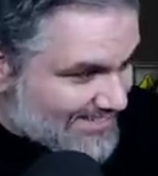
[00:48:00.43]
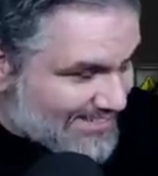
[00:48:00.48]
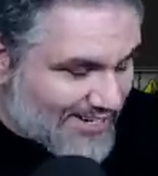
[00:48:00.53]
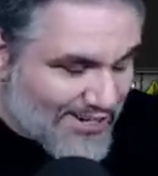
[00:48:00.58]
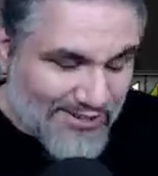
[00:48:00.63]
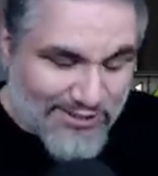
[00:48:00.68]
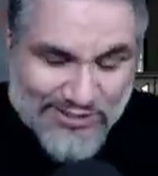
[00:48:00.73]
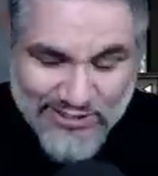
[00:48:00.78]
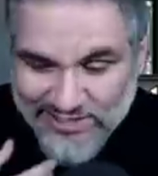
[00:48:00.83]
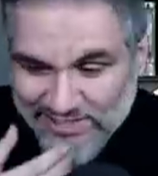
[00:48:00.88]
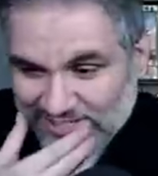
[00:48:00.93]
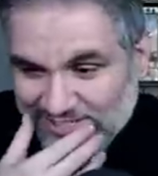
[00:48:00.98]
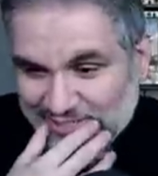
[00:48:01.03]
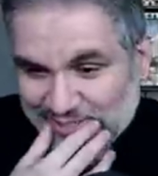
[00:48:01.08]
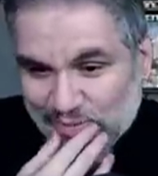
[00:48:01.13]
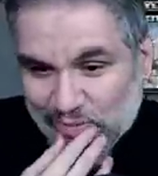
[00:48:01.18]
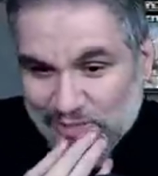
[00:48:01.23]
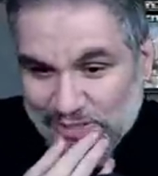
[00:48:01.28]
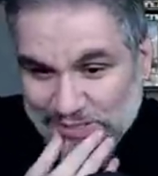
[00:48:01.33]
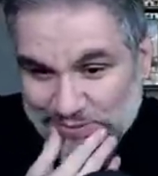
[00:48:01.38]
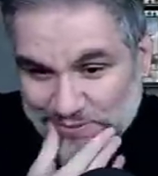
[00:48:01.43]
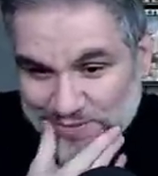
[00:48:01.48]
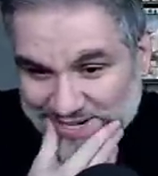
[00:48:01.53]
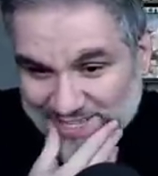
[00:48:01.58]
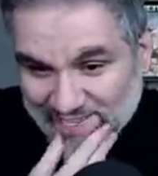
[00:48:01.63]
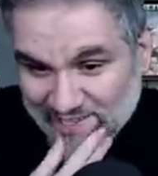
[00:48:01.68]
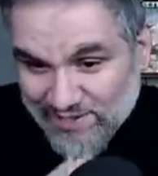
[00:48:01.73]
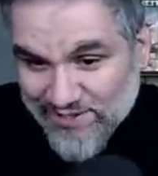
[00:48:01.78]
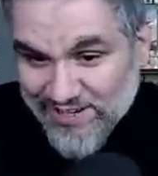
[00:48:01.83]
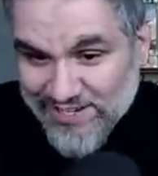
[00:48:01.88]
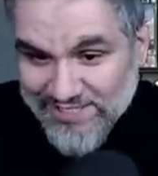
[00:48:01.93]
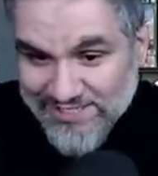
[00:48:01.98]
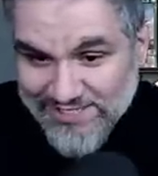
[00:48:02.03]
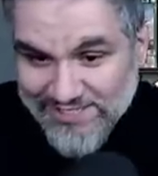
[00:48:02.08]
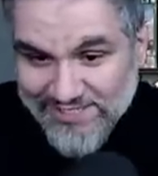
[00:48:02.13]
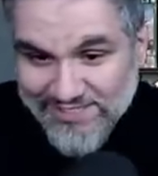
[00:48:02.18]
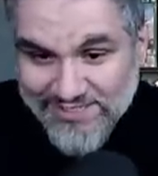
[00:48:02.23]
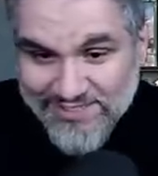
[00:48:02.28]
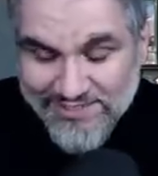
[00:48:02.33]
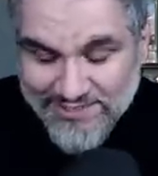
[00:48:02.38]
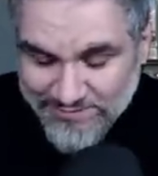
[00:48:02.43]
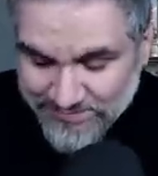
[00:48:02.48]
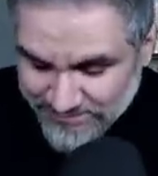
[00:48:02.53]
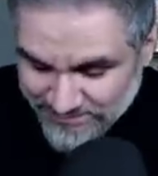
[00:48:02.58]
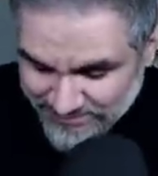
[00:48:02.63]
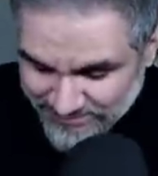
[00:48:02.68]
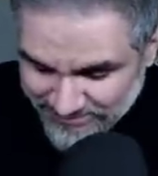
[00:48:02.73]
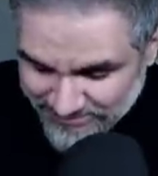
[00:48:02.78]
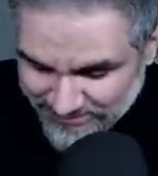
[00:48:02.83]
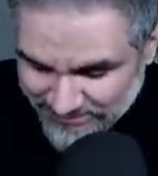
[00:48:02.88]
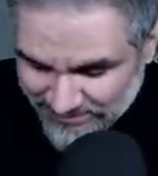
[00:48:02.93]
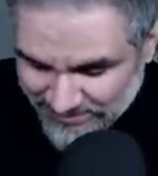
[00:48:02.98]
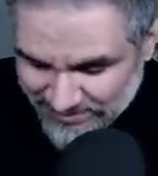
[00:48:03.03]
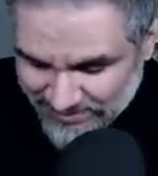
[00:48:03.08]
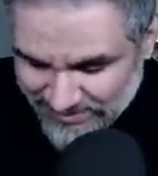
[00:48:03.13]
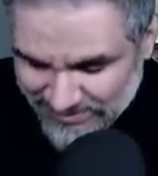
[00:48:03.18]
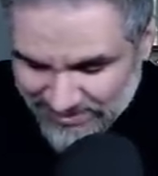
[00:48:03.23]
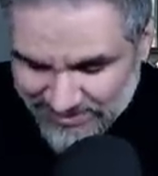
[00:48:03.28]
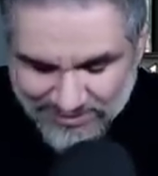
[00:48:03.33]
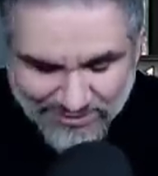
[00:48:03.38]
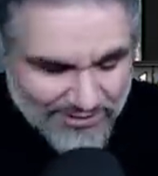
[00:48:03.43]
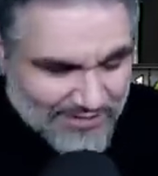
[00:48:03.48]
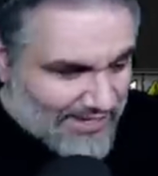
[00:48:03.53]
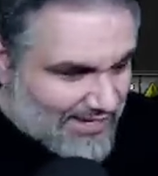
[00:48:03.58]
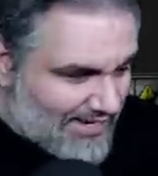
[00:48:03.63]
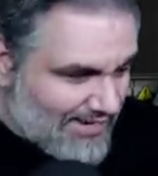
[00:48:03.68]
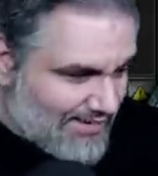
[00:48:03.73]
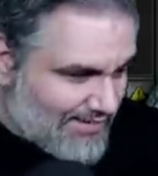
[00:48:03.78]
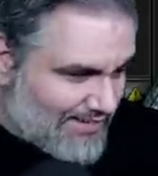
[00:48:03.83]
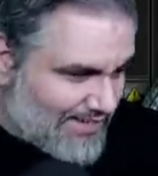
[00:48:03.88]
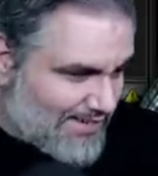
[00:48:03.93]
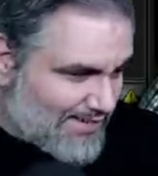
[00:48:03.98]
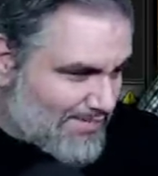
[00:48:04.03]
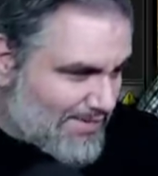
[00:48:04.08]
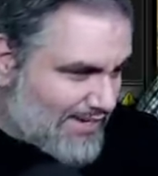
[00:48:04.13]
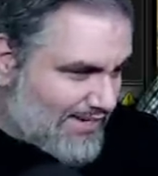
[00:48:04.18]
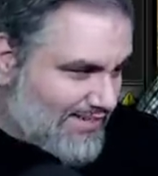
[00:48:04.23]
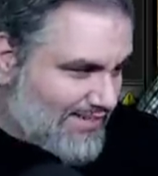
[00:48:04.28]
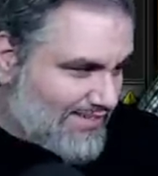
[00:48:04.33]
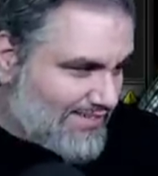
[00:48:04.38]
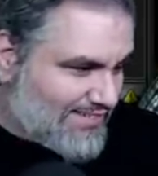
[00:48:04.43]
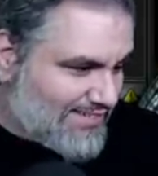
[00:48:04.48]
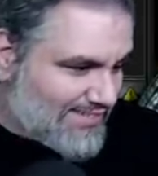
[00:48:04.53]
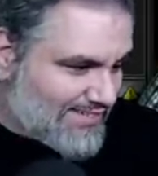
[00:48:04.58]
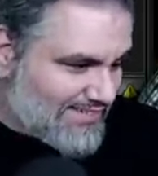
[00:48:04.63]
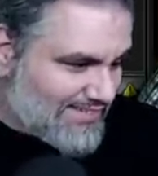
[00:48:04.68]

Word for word: Oh shit! It is 2020. That's crazy. Oh god, I don't know. It's man. tough. There's